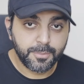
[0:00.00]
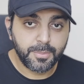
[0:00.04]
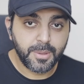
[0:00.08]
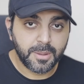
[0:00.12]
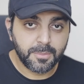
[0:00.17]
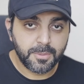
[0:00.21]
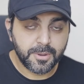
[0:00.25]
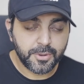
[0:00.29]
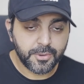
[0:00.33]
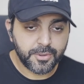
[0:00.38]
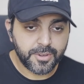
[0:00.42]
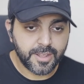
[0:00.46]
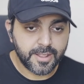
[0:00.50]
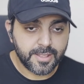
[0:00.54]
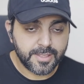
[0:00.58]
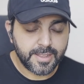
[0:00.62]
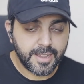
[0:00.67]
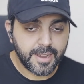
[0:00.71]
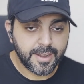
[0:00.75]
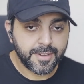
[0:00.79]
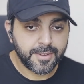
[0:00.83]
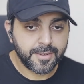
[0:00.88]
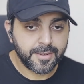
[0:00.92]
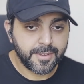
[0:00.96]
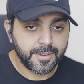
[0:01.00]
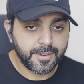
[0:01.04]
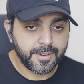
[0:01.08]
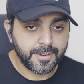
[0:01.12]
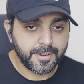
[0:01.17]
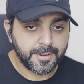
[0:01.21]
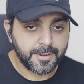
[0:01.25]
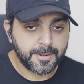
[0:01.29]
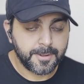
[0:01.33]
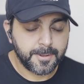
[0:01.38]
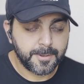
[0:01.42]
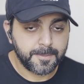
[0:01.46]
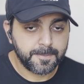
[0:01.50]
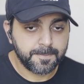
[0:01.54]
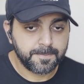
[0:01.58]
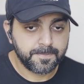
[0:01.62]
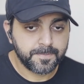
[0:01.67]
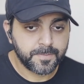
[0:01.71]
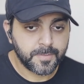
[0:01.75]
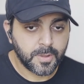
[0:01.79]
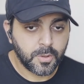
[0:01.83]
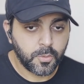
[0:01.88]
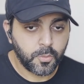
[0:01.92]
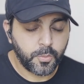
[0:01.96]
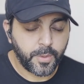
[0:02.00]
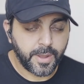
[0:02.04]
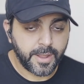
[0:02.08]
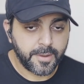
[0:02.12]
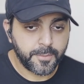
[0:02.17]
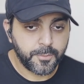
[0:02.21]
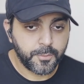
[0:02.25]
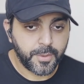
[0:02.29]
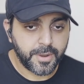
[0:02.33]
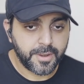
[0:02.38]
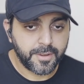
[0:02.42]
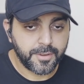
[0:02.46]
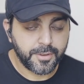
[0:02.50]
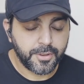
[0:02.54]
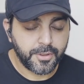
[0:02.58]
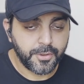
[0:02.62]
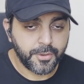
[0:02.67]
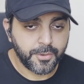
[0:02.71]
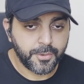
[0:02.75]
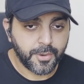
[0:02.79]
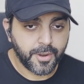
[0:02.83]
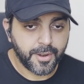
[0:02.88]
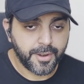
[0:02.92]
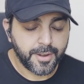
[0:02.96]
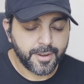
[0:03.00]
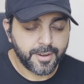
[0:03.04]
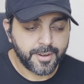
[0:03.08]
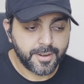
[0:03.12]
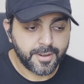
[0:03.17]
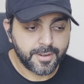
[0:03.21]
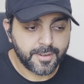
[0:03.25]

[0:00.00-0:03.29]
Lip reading: able to tell that while when you are